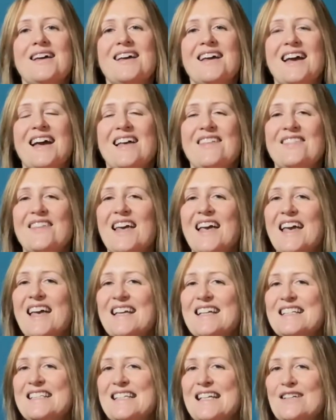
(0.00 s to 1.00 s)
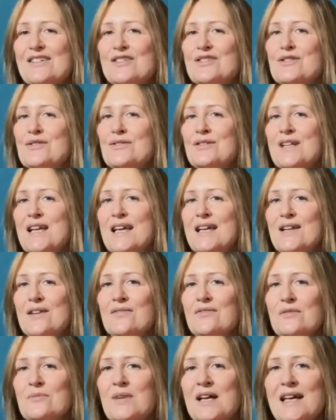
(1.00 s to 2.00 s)
And the exhale, as you can hear
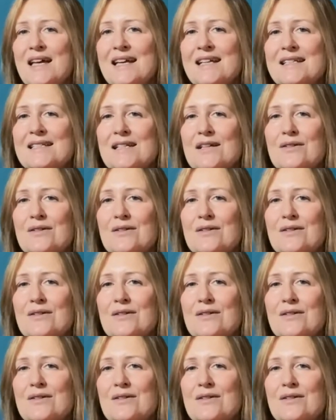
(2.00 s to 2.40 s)
from my exhale,